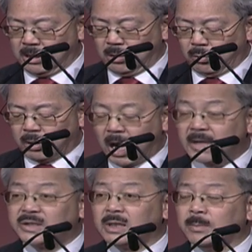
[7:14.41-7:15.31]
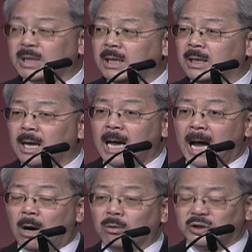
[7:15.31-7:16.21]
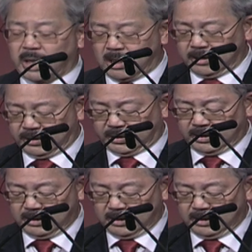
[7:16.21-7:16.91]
will constantly be our challenge.